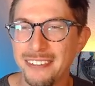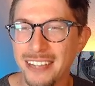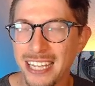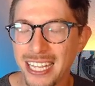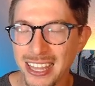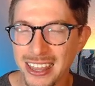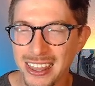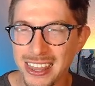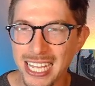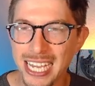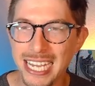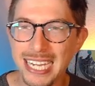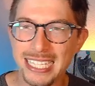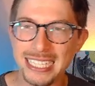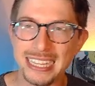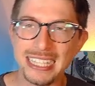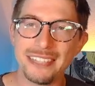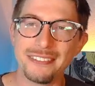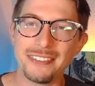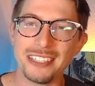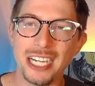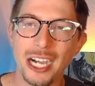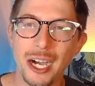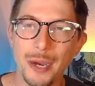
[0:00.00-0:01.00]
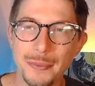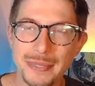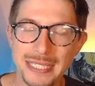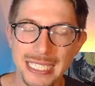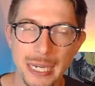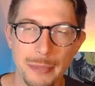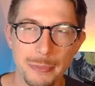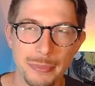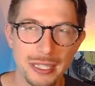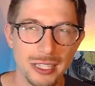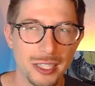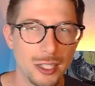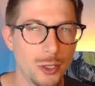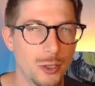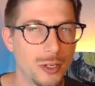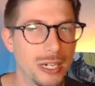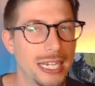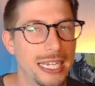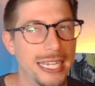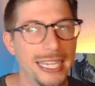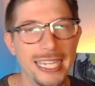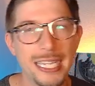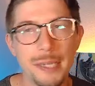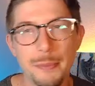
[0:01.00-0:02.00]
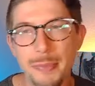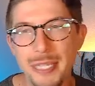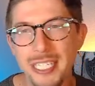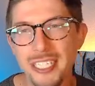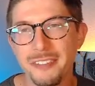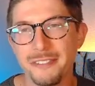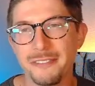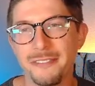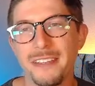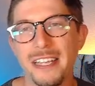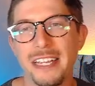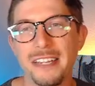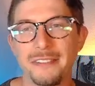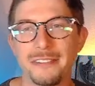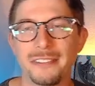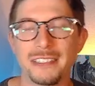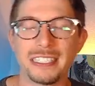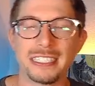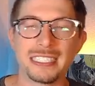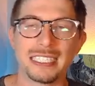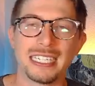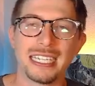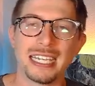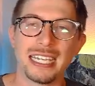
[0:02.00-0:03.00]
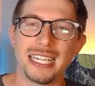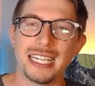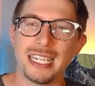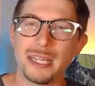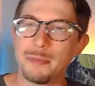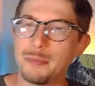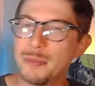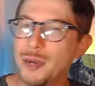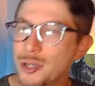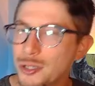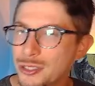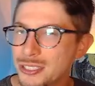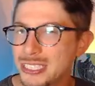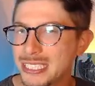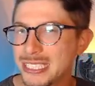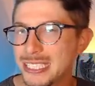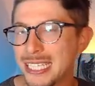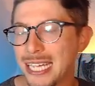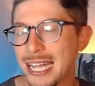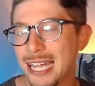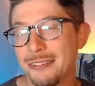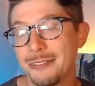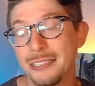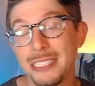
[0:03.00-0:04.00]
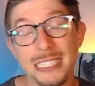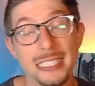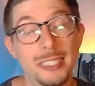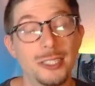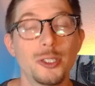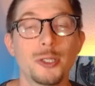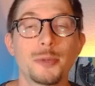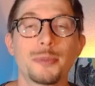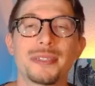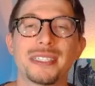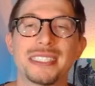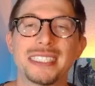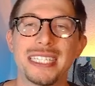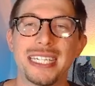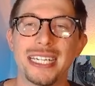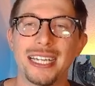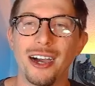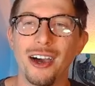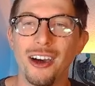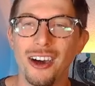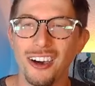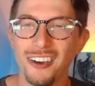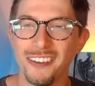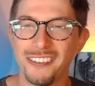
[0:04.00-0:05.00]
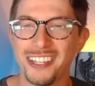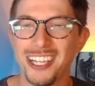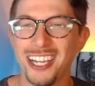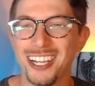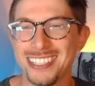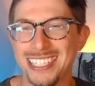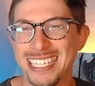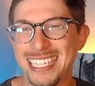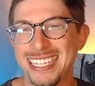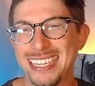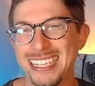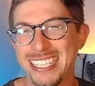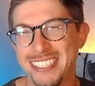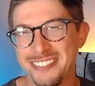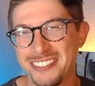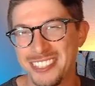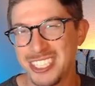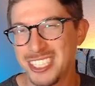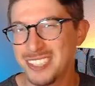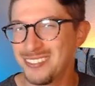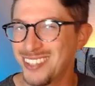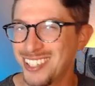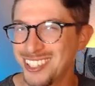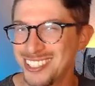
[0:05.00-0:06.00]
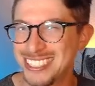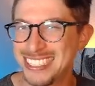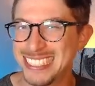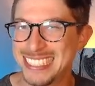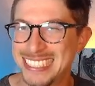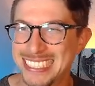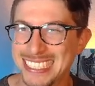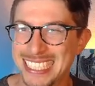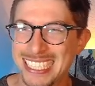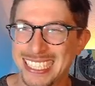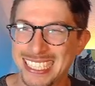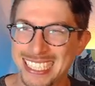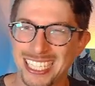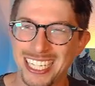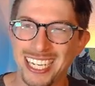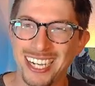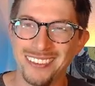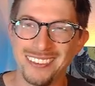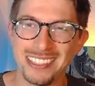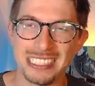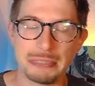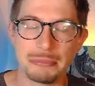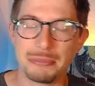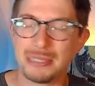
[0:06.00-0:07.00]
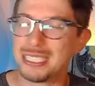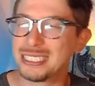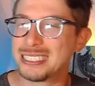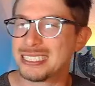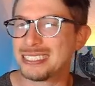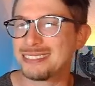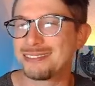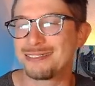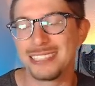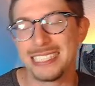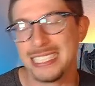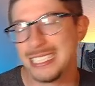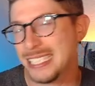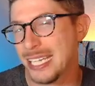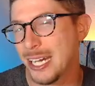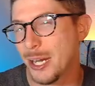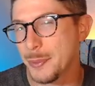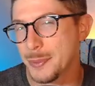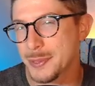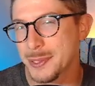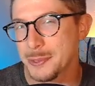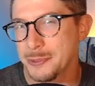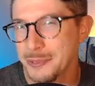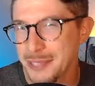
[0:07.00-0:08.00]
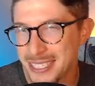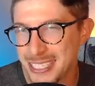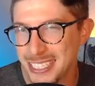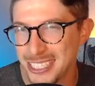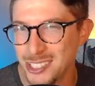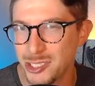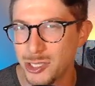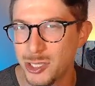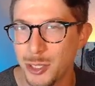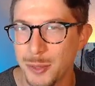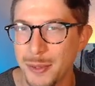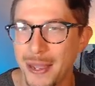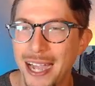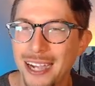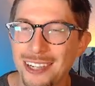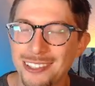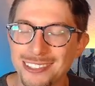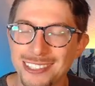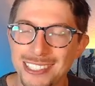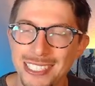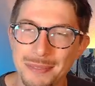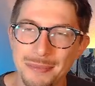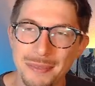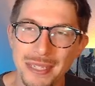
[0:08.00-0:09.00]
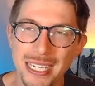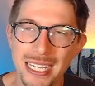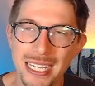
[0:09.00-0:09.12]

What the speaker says: a like, leave a comment down below. It could be your favorite emoji. I really do appreciate all of y'all that leave your emojis in the comments because it really helps with the YouTube algorithm.